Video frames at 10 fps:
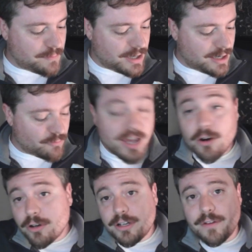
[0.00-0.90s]
read
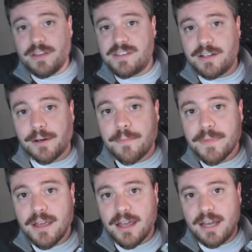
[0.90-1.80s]
earlier this year,
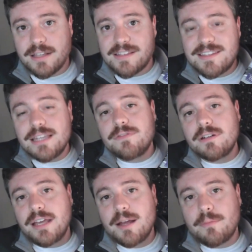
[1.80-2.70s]
and it's
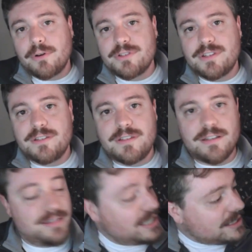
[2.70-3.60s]
Stephen Ambrose's
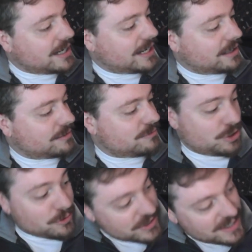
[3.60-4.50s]
D-Day,
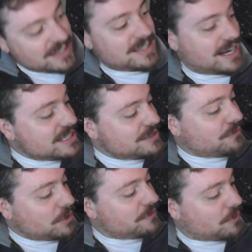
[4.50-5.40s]
June 6th,
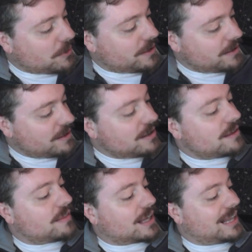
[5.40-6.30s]
1944,
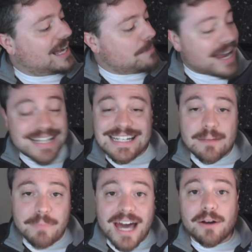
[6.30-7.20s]
The
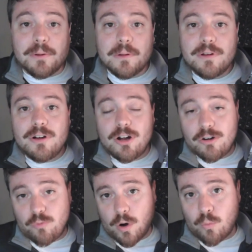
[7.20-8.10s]
Climactic Battle
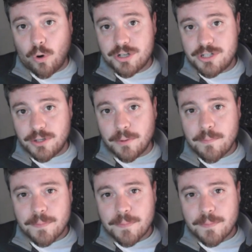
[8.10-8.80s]
of World War II.